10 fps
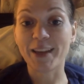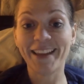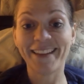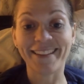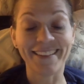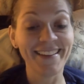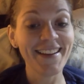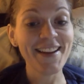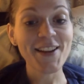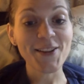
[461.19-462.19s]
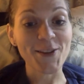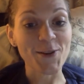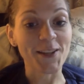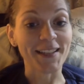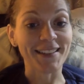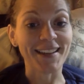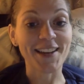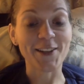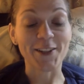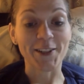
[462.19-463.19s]
can you can
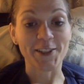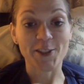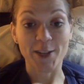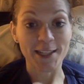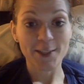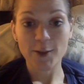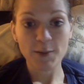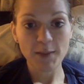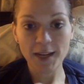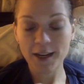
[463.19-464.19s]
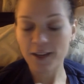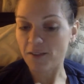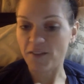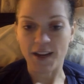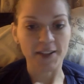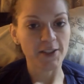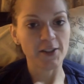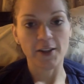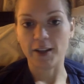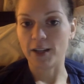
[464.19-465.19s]
get your transcript there, the faster
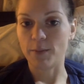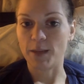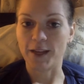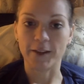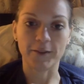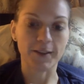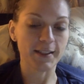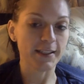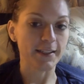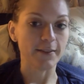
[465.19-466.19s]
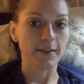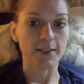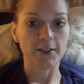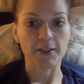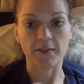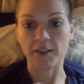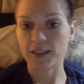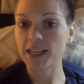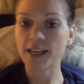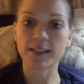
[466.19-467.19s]
you're going to be able to register for your
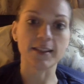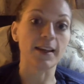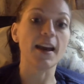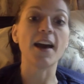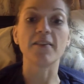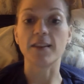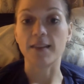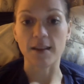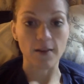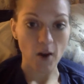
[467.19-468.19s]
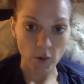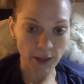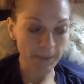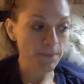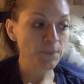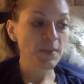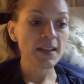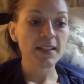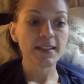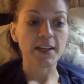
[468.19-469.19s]
test and get everything going.
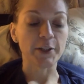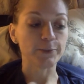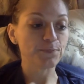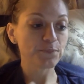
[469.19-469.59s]
So